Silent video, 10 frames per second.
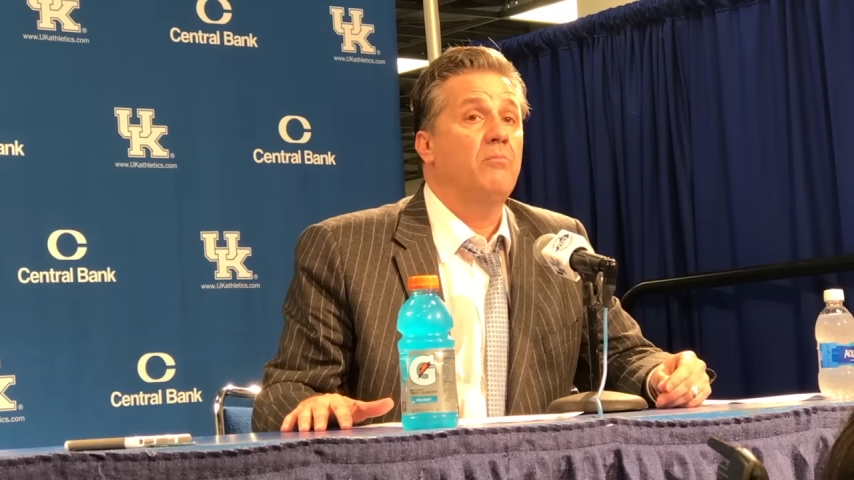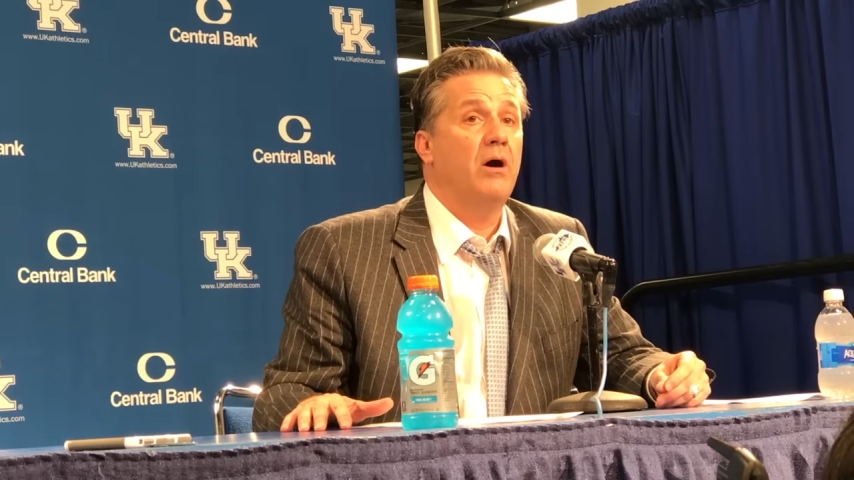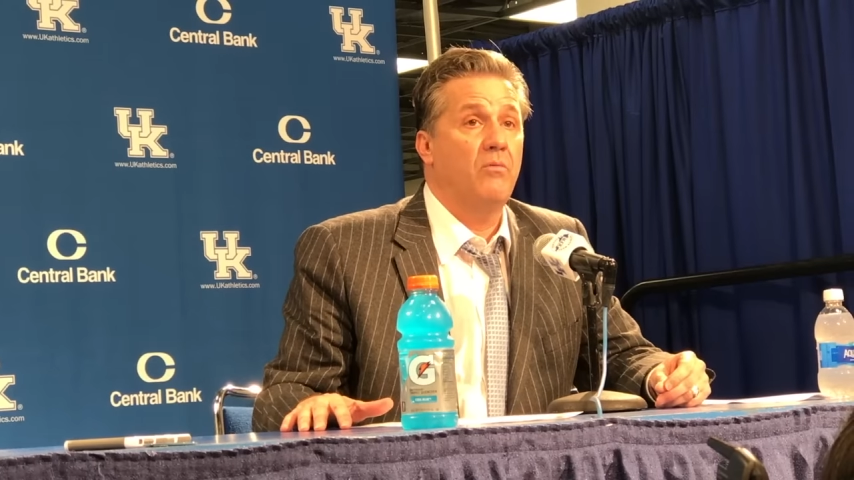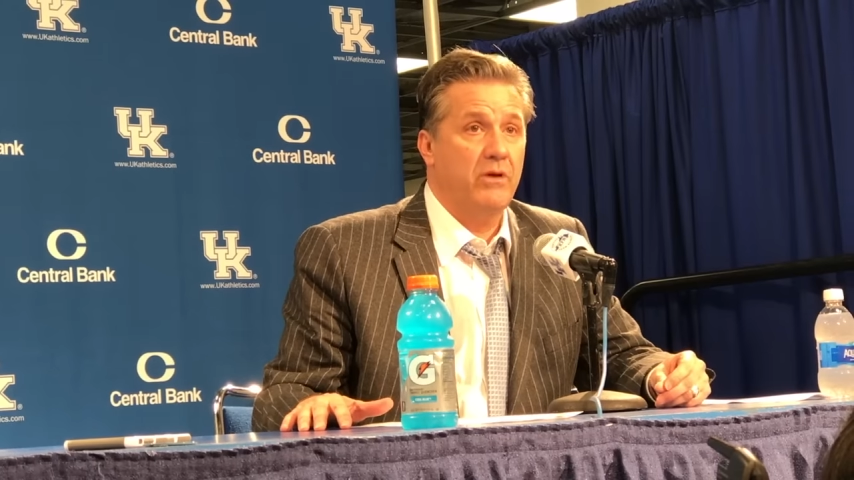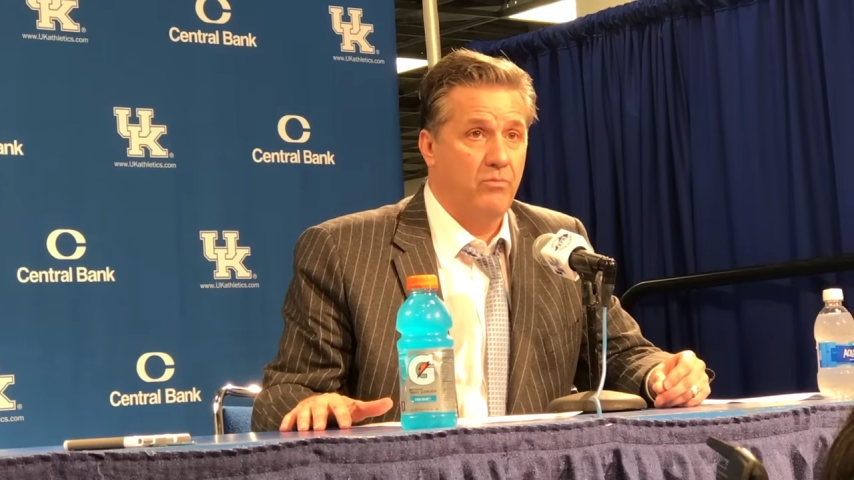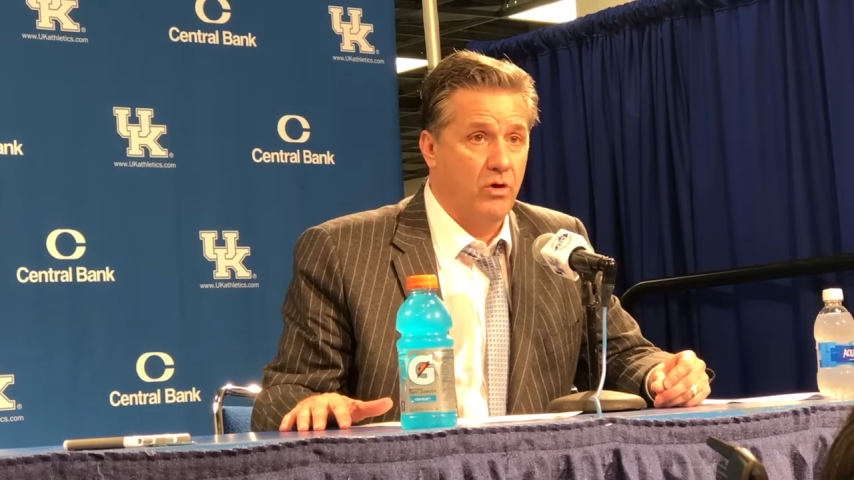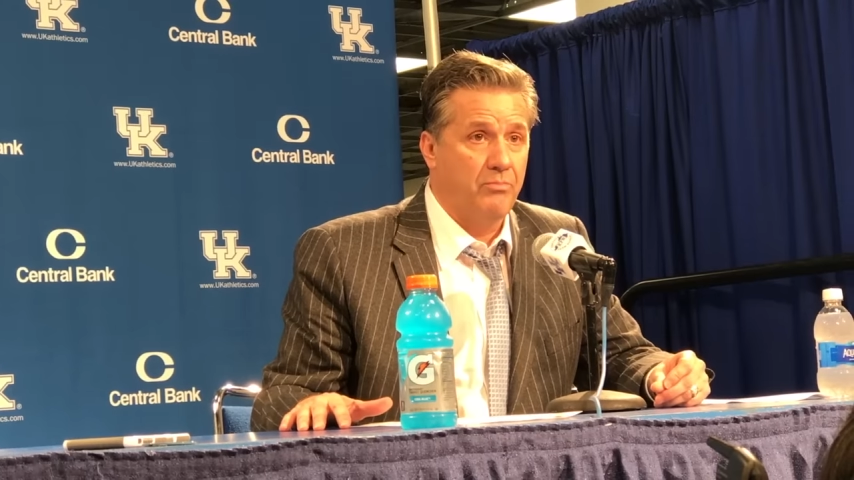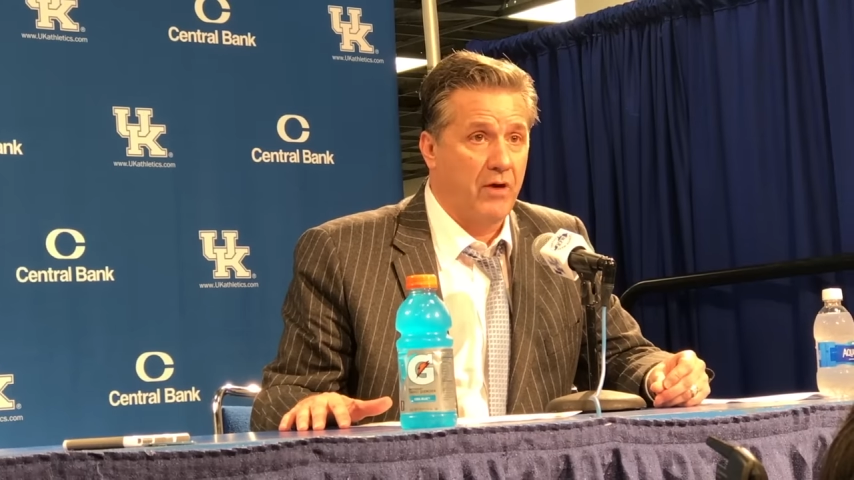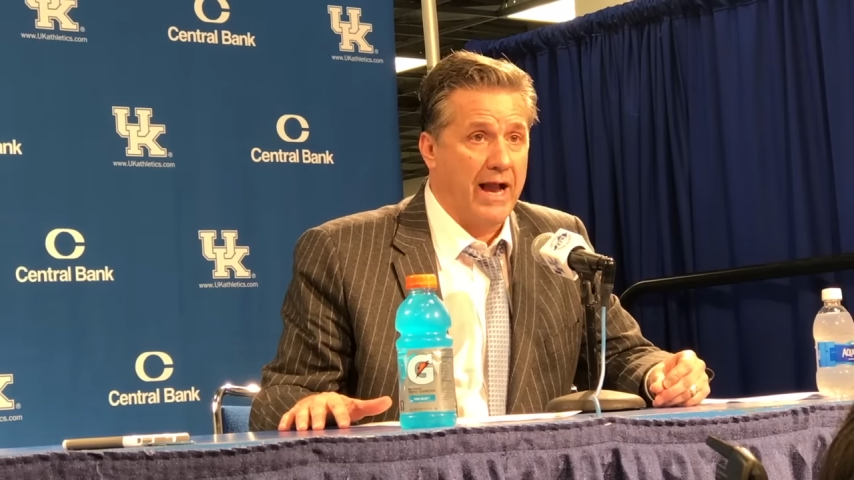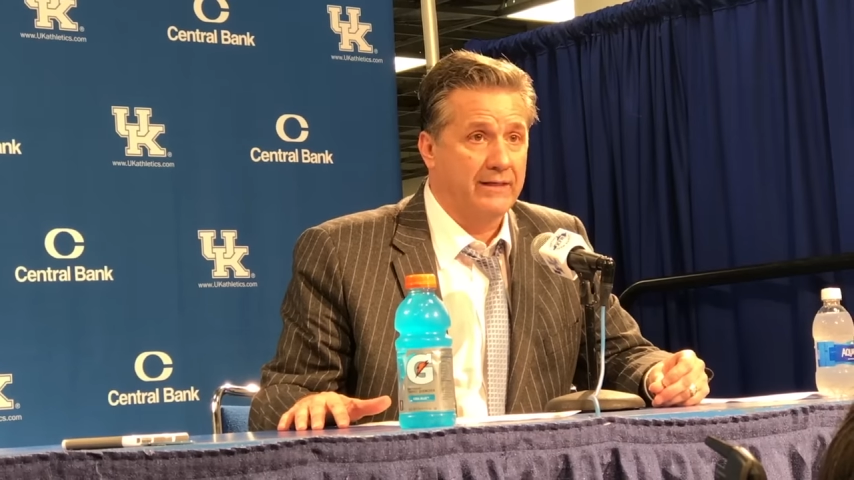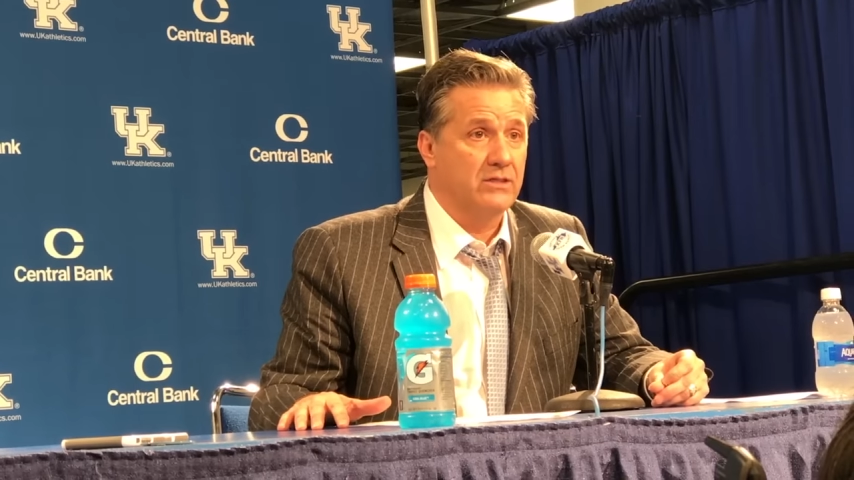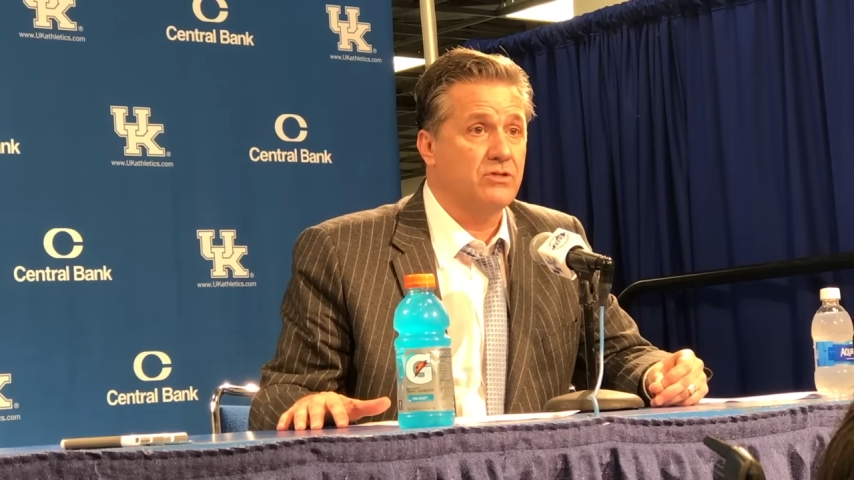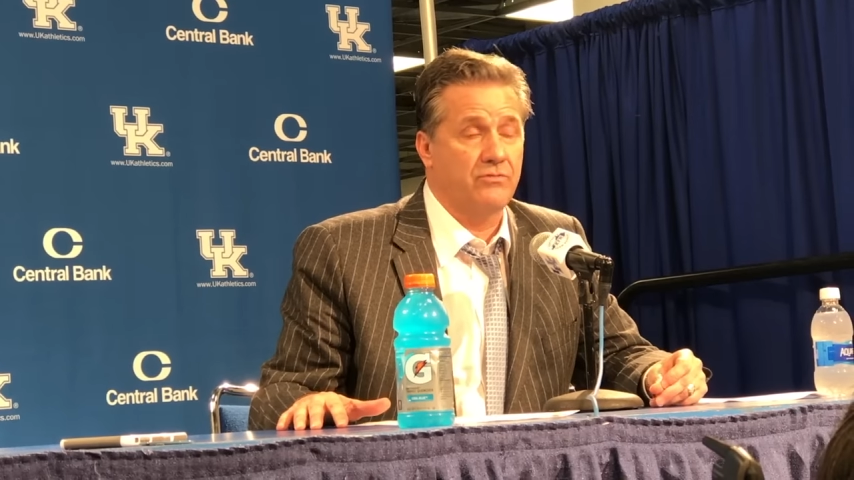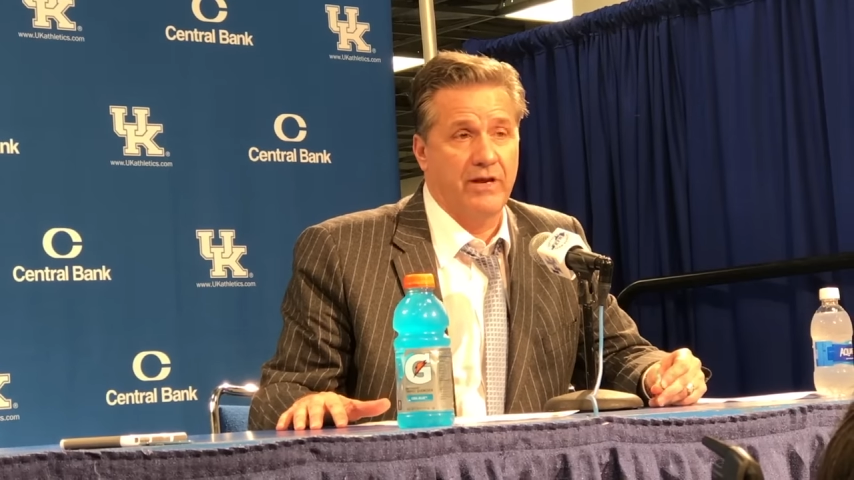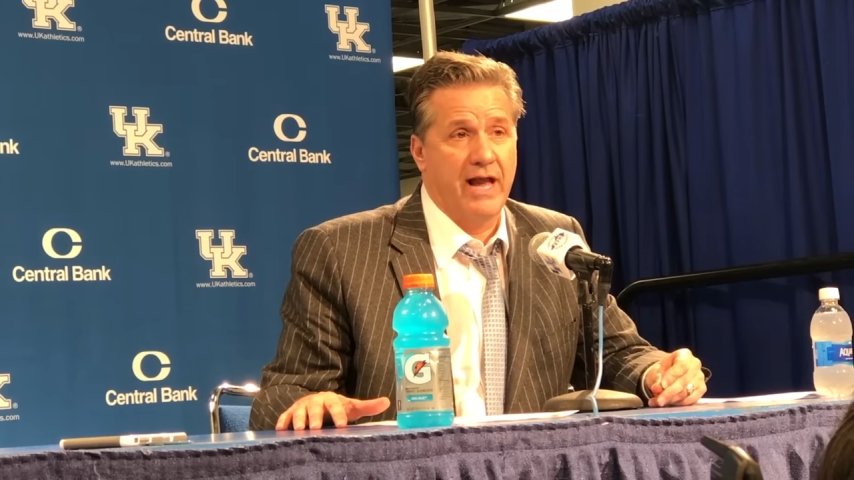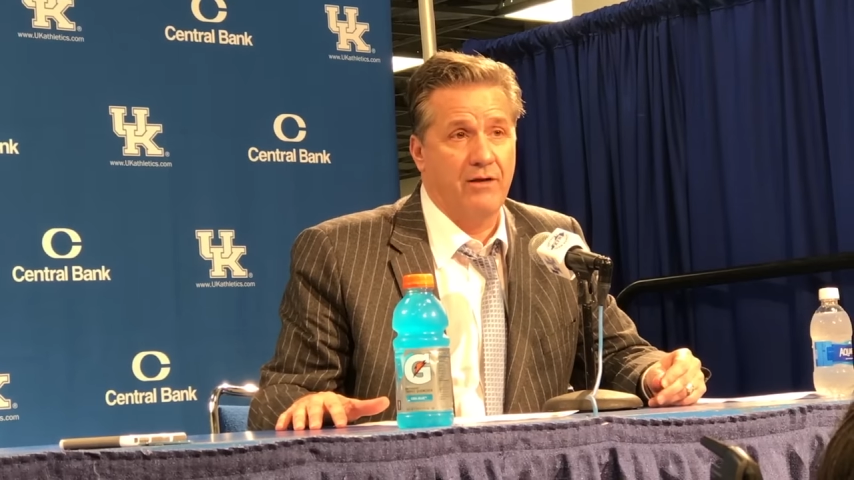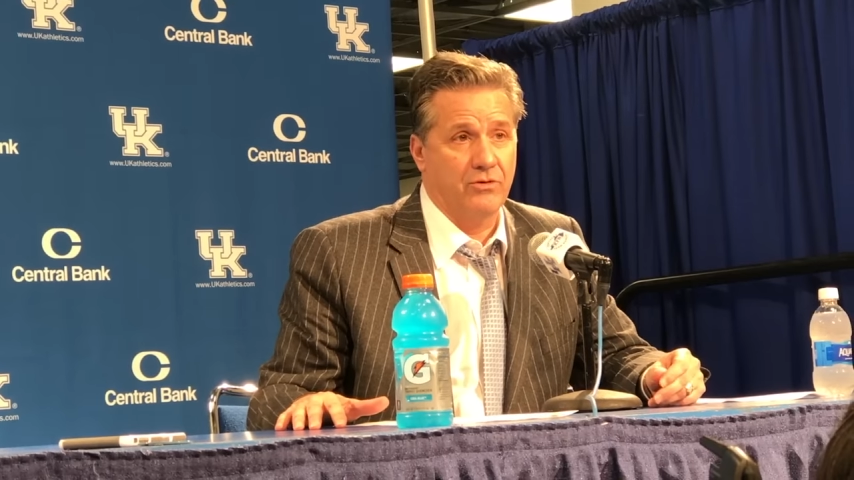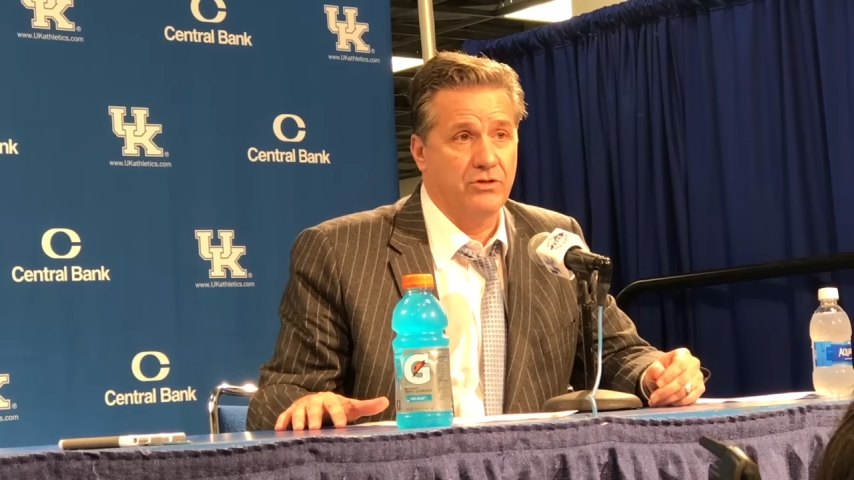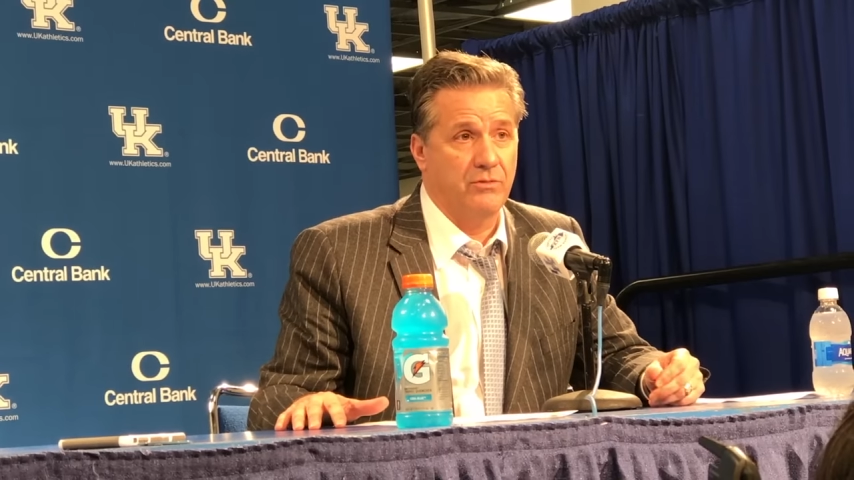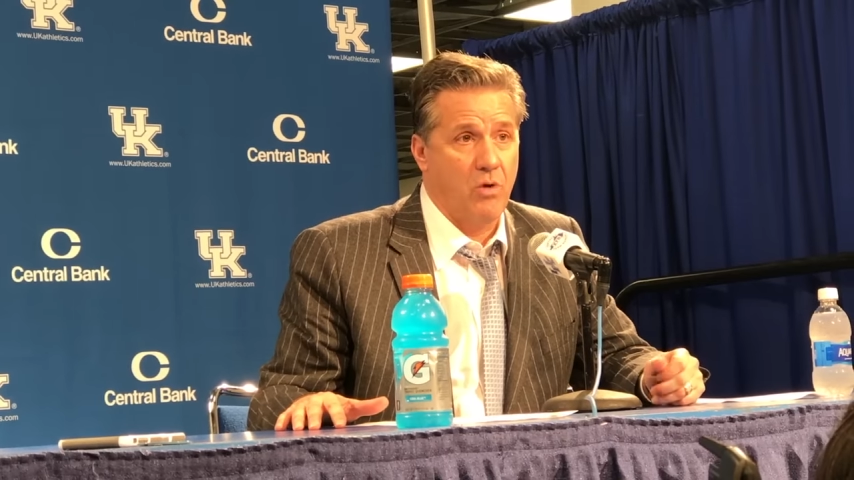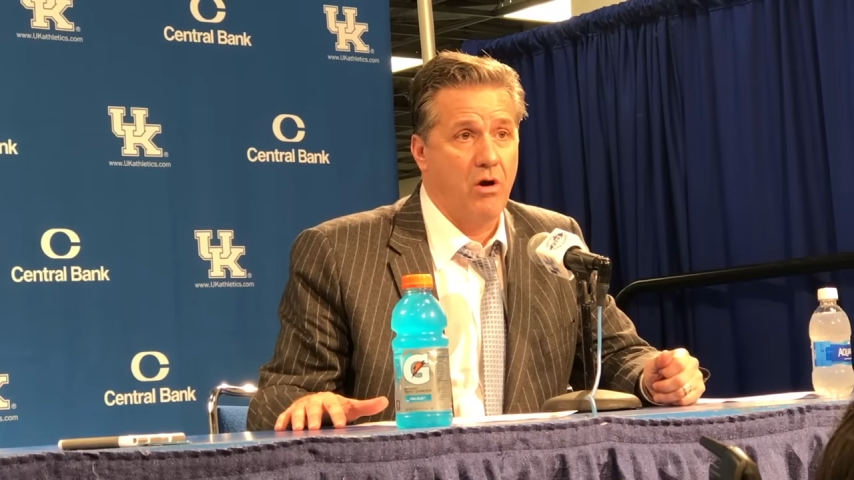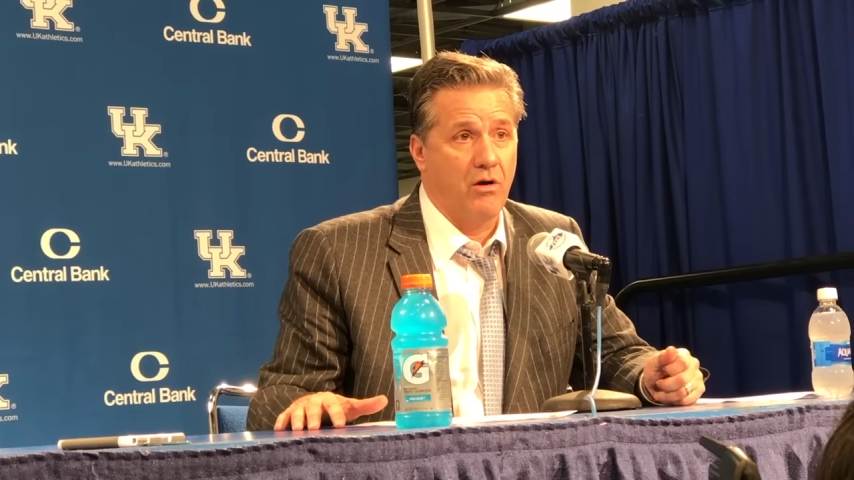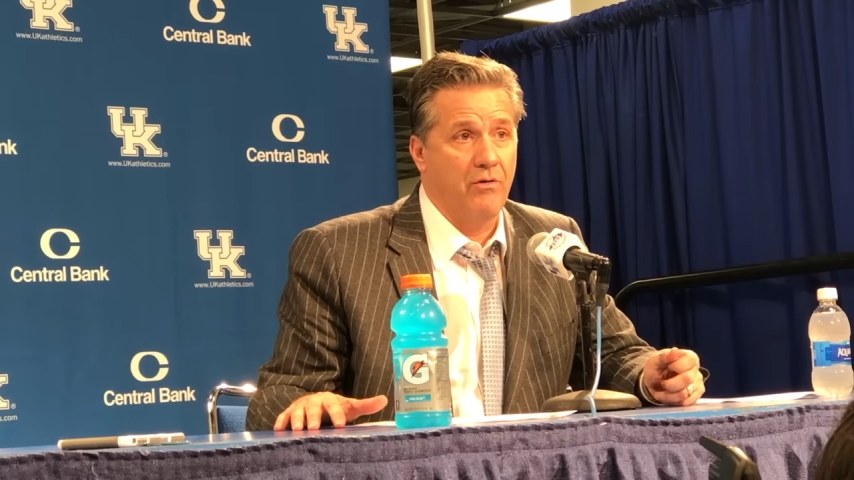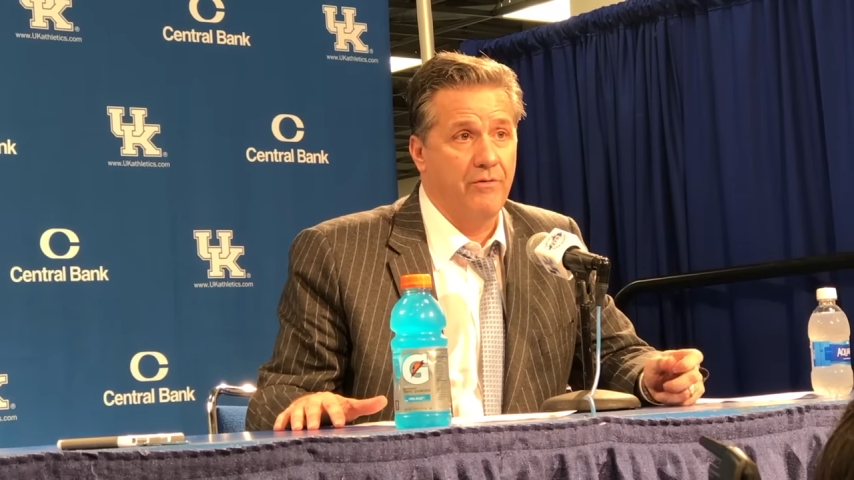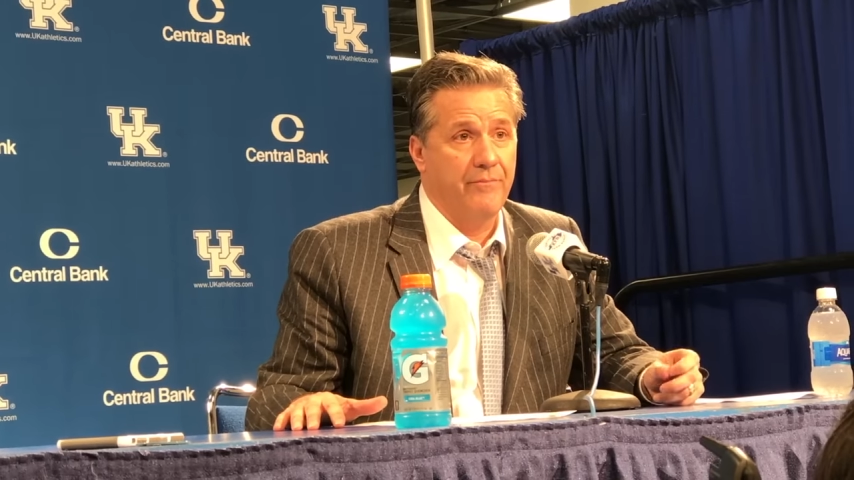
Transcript: But we will practice 3 hours tomorrow.